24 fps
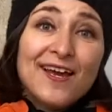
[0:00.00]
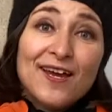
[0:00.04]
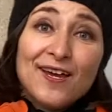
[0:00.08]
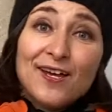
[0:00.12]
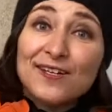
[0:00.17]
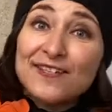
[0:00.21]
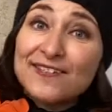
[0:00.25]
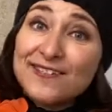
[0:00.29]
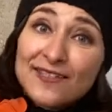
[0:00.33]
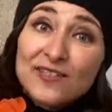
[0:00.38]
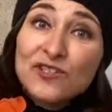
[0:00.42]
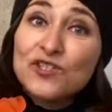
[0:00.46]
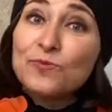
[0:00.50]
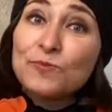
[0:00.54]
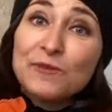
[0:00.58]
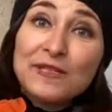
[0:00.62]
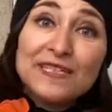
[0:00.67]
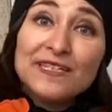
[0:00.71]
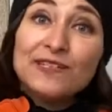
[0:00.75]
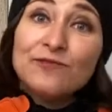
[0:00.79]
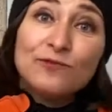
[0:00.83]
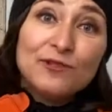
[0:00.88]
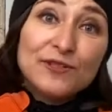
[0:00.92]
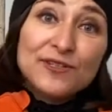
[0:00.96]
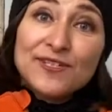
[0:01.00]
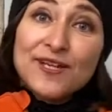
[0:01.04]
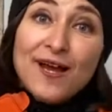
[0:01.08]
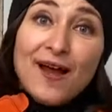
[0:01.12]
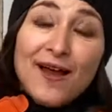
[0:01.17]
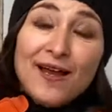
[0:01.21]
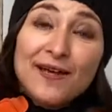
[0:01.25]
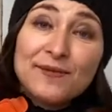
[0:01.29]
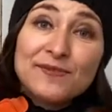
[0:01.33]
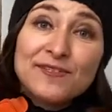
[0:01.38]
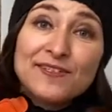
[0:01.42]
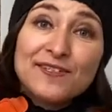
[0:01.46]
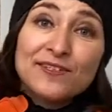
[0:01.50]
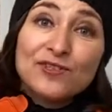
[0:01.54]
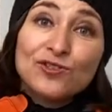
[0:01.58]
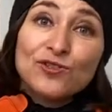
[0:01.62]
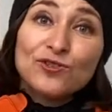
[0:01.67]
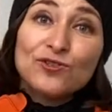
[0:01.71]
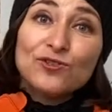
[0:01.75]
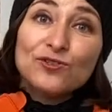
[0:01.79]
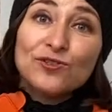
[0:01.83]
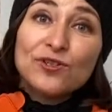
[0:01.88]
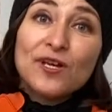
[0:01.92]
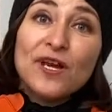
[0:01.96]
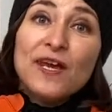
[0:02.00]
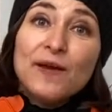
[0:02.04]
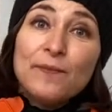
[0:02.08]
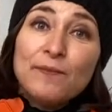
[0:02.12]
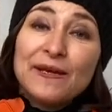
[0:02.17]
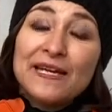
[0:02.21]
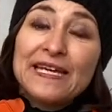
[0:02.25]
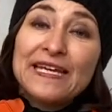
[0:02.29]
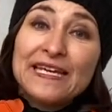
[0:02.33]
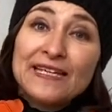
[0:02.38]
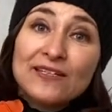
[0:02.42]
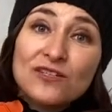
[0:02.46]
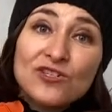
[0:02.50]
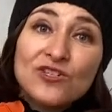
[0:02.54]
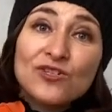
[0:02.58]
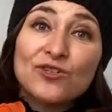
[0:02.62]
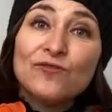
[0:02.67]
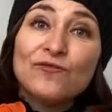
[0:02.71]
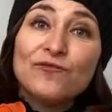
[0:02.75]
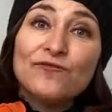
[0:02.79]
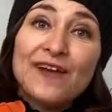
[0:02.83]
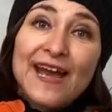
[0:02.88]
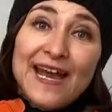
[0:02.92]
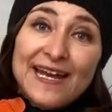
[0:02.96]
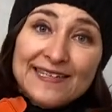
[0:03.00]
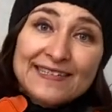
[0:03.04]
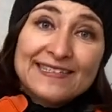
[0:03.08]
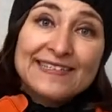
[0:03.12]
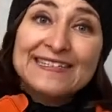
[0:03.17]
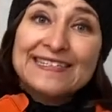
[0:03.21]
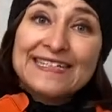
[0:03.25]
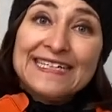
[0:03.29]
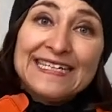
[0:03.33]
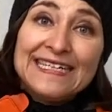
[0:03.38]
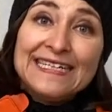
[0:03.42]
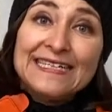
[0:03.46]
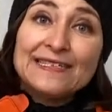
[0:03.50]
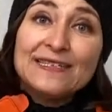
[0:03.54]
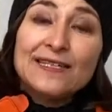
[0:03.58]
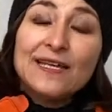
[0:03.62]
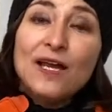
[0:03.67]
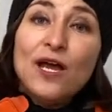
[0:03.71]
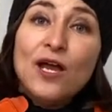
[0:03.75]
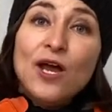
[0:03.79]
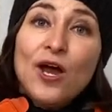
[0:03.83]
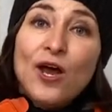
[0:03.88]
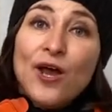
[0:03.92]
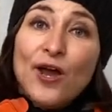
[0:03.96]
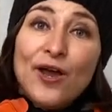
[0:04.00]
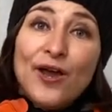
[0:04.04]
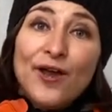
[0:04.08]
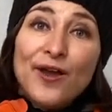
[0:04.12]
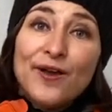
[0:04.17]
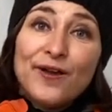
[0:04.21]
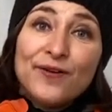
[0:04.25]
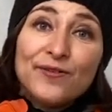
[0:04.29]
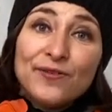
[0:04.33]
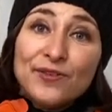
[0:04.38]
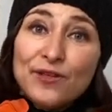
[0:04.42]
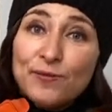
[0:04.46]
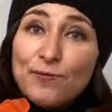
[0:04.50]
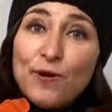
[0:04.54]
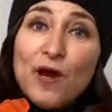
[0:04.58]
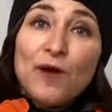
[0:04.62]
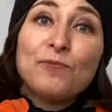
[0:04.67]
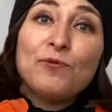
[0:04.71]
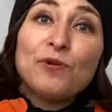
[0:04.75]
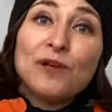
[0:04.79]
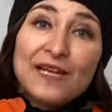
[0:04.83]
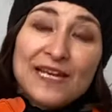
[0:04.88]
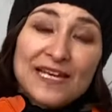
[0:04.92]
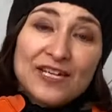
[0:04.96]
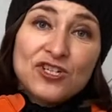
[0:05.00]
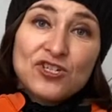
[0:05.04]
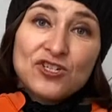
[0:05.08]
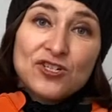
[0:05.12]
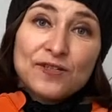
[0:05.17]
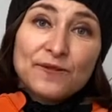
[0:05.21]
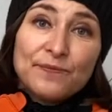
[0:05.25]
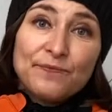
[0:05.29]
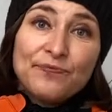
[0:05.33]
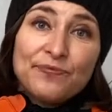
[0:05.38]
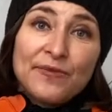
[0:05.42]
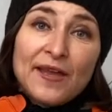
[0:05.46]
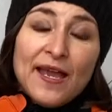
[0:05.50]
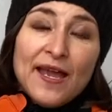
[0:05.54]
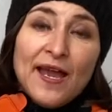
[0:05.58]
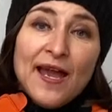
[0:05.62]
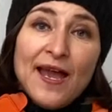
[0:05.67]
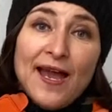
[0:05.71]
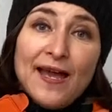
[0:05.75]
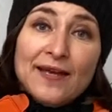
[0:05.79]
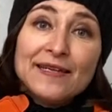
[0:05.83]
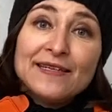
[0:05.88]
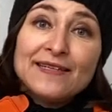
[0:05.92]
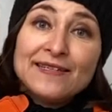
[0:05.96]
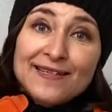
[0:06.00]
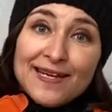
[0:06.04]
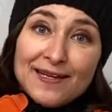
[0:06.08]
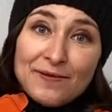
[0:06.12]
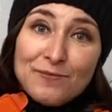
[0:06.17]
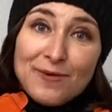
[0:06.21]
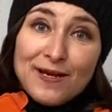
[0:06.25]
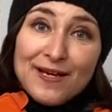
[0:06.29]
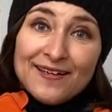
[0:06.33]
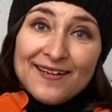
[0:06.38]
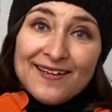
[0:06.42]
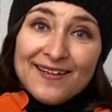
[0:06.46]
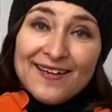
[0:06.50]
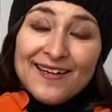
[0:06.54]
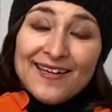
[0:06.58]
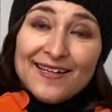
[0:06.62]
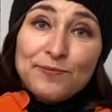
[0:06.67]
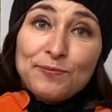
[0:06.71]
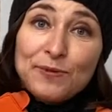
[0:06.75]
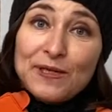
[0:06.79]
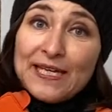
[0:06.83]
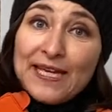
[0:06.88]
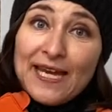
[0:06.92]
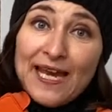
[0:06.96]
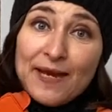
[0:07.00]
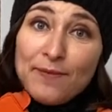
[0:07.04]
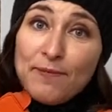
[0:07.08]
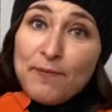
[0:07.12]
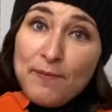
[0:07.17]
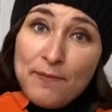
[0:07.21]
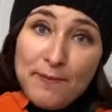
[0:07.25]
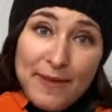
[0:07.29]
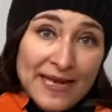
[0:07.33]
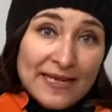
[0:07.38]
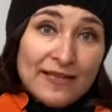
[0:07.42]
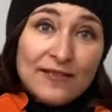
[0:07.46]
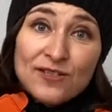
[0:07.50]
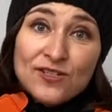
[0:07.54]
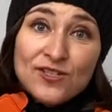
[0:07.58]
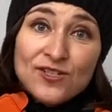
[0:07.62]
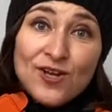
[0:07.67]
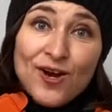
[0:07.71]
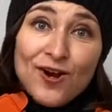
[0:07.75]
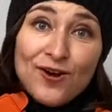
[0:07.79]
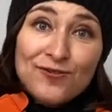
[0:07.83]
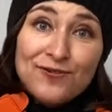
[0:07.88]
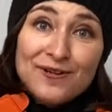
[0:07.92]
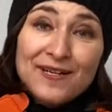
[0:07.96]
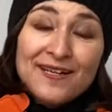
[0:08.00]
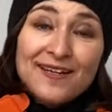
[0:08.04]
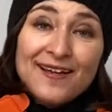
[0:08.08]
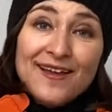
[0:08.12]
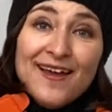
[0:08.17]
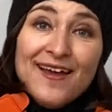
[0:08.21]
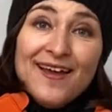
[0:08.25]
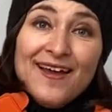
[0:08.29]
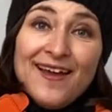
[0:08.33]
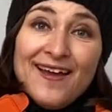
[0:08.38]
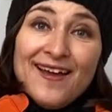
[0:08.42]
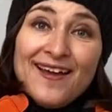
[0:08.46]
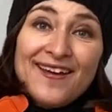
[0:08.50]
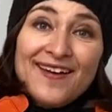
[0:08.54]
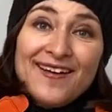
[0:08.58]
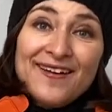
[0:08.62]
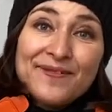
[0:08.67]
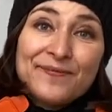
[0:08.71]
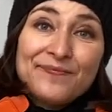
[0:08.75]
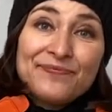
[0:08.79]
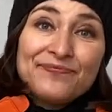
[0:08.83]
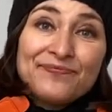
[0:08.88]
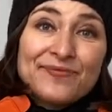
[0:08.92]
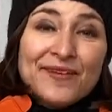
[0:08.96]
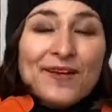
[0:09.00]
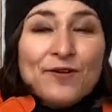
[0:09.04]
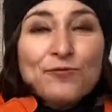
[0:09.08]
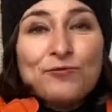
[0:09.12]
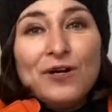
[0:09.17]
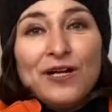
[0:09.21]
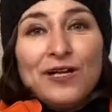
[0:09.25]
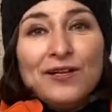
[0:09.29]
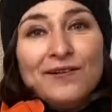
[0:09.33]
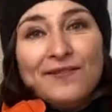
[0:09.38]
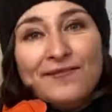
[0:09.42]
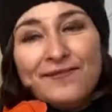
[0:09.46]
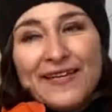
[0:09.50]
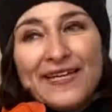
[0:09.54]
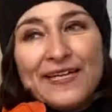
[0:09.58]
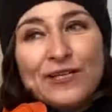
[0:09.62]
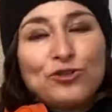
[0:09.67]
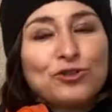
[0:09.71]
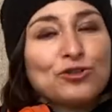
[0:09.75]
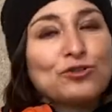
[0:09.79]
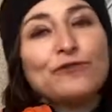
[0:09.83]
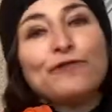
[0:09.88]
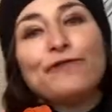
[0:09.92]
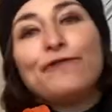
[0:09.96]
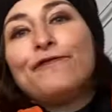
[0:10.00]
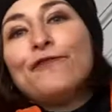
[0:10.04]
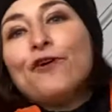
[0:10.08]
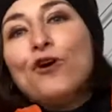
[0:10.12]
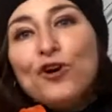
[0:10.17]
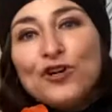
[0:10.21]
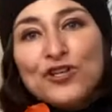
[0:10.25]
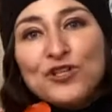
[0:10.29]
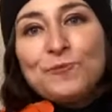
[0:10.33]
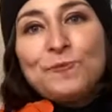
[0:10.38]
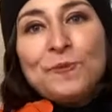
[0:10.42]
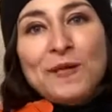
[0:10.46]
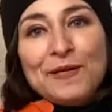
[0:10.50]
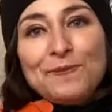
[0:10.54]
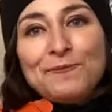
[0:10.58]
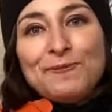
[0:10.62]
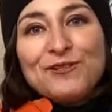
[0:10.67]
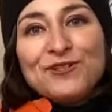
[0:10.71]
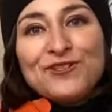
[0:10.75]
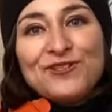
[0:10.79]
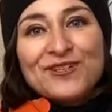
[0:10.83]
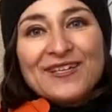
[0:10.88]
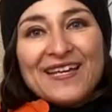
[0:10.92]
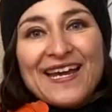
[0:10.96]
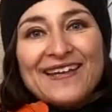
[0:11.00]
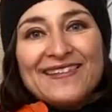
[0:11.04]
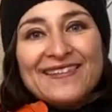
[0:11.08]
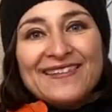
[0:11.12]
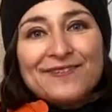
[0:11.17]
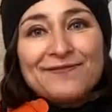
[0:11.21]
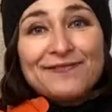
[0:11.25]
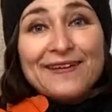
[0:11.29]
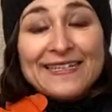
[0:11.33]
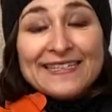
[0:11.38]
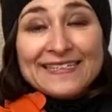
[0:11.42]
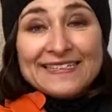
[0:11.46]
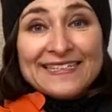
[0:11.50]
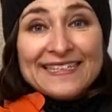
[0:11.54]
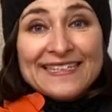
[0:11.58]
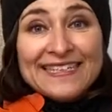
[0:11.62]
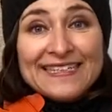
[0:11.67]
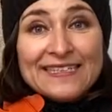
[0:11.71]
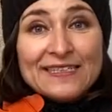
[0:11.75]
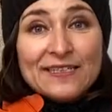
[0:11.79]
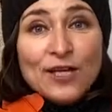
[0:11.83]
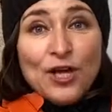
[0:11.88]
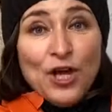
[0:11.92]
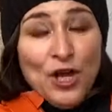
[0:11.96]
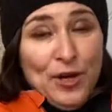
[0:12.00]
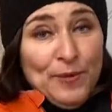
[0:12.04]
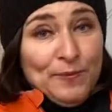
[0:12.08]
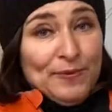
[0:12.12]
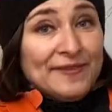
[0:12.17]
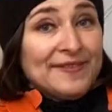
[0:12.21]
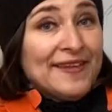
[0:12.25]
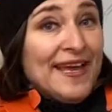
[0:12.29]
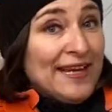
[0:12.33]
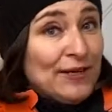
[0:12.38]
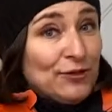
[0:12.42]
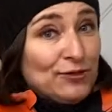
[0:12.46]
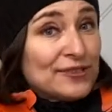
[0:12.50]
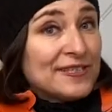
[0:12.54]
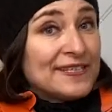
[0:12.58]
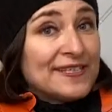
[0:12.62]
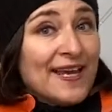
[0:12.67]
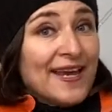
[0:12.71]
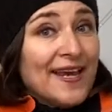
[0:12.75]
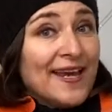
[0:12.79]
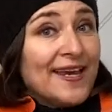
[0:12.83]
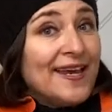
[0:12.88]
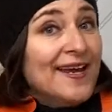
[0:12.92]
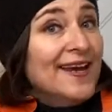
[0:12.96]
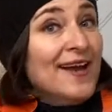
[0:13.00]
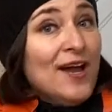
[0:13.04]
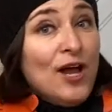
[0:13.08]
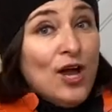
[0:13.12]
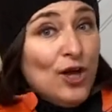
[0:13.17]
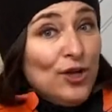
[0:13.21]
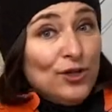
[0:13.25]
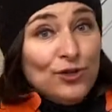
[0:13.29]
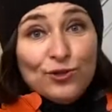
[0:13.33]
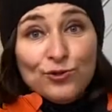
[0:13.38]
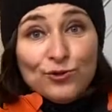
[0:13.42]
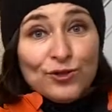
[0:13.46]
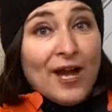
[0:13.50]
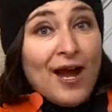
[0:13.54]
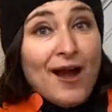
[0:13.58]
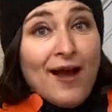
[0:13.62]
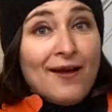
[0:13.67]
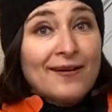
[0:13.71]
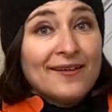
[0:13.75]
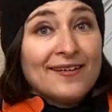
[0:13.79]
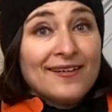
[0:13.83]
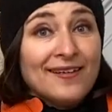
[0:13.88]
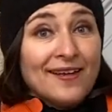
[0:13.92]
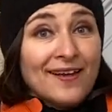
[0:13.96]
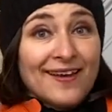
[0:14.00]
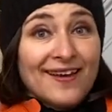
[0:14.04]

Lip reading: since medieval times, that you could begin to vaccine the population. And in Denmark, it became mandatory. Well, they couldn't force people to get the vaccine, but they could say, you can't